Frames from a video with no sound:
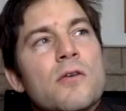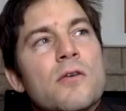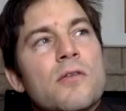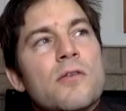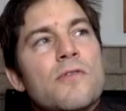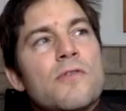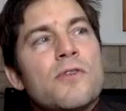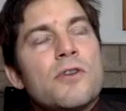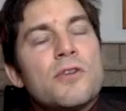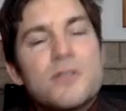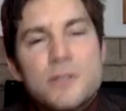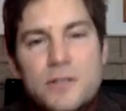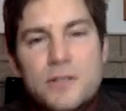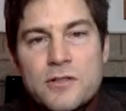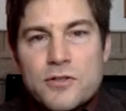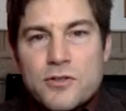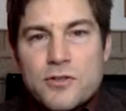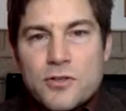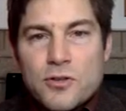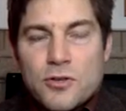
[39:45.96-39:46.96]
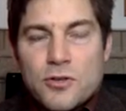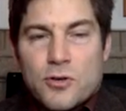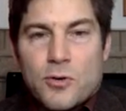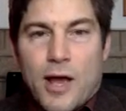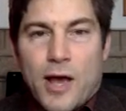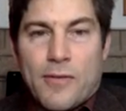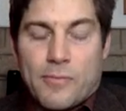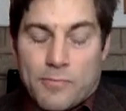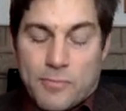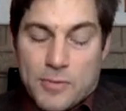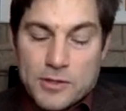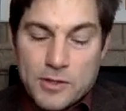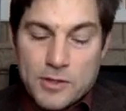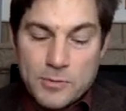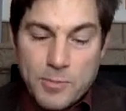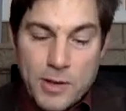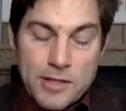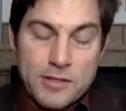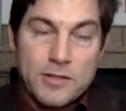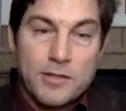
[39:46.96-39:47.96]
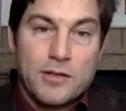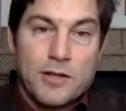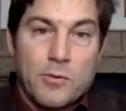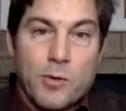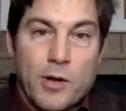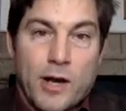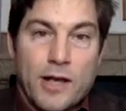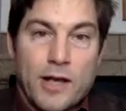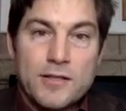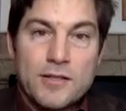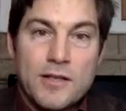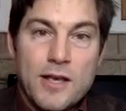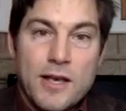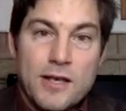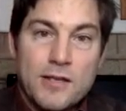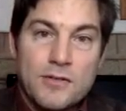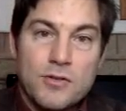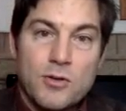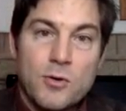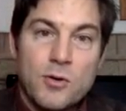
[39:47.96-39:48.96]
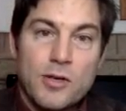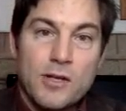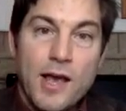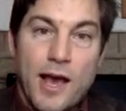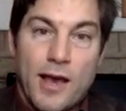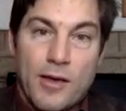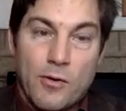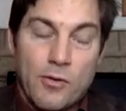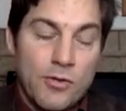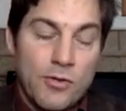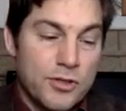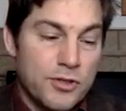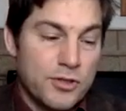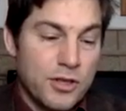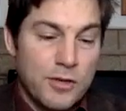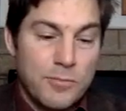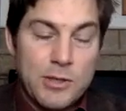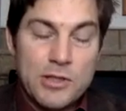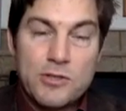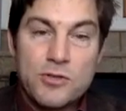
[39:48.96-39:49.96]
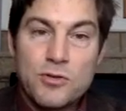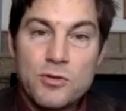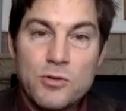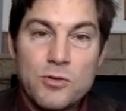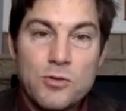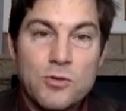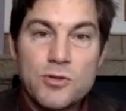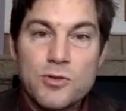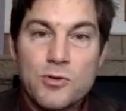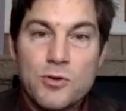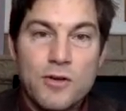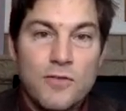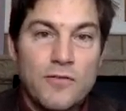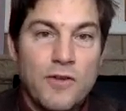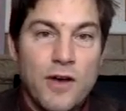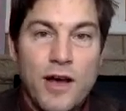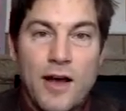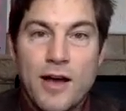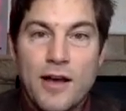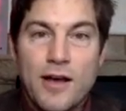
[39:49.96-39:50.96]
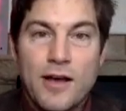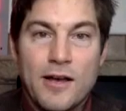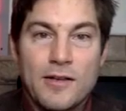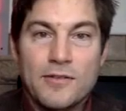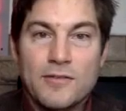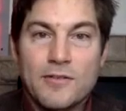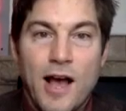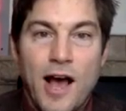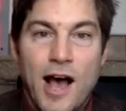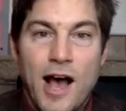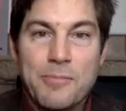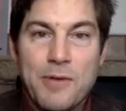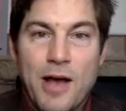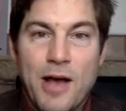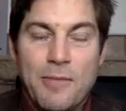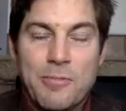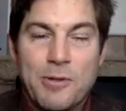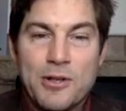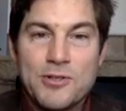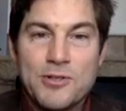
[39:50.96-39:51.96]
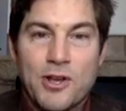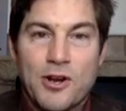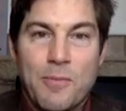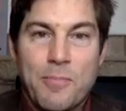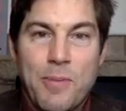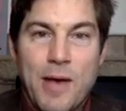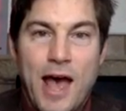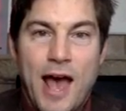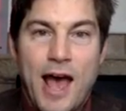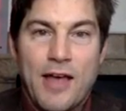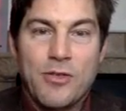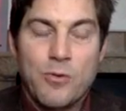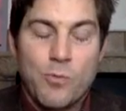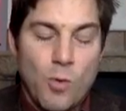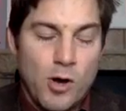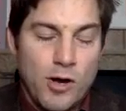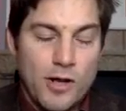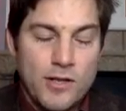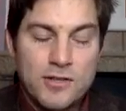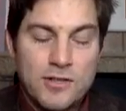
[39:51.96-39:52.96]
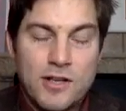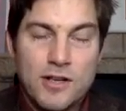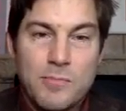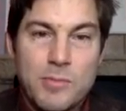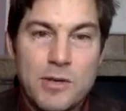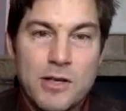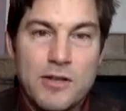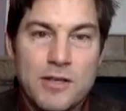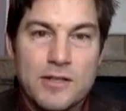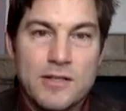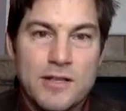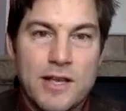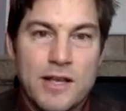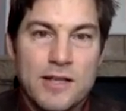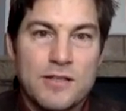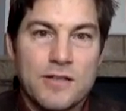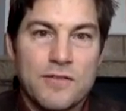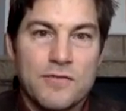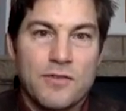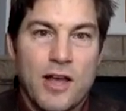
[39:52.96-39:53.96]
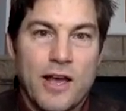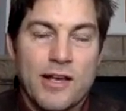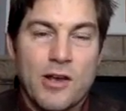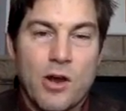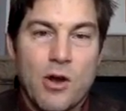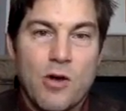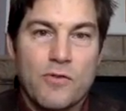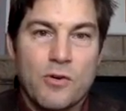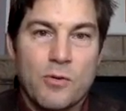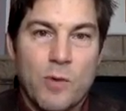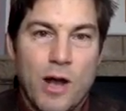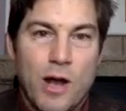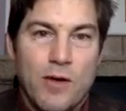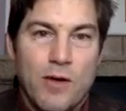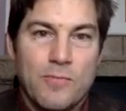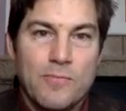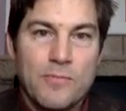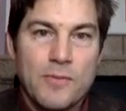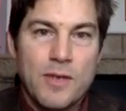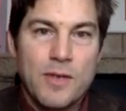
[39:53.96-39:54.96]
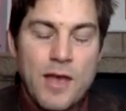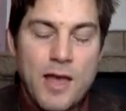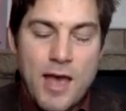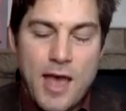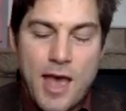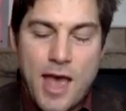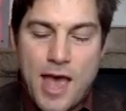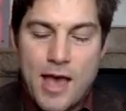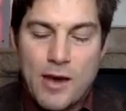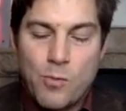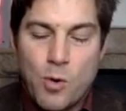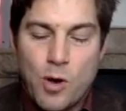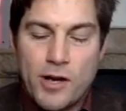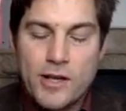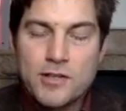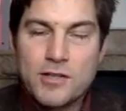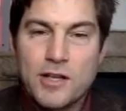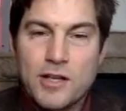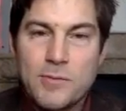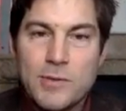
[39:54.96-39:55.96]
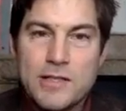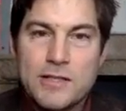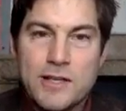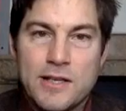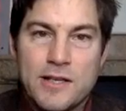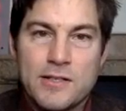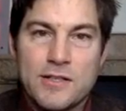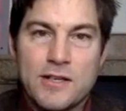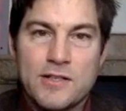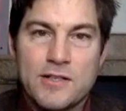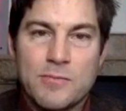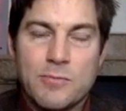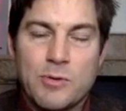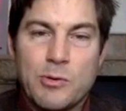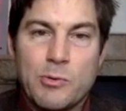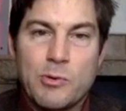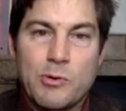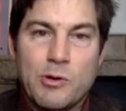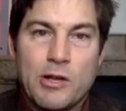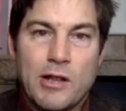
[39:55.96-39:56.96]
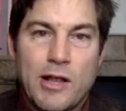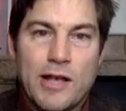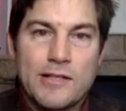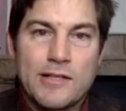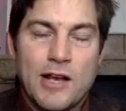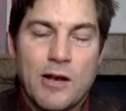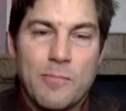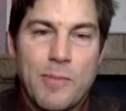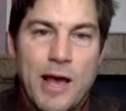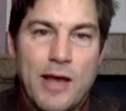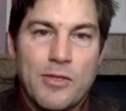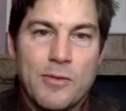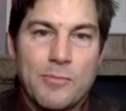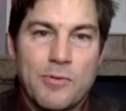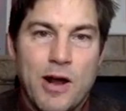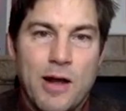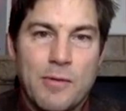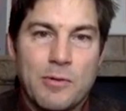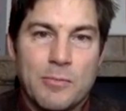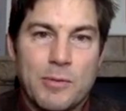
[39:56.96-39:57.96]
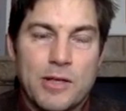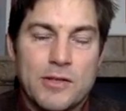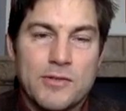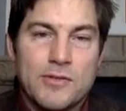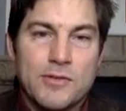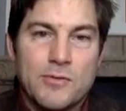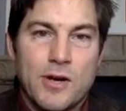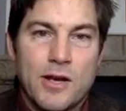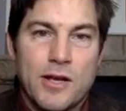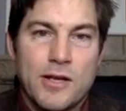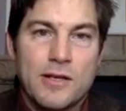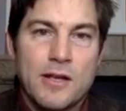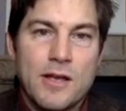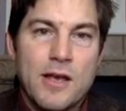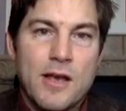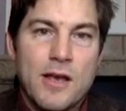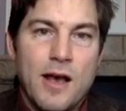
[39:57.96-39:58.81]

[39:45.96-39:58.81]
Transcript: The first thing to do, and this is basically what I say. So yeah, there's going to be two sort of hobgoblins on our path. One is going to be this sense of like overwhelm, and one is going to be cynicism when we realize how bad the problem is, right?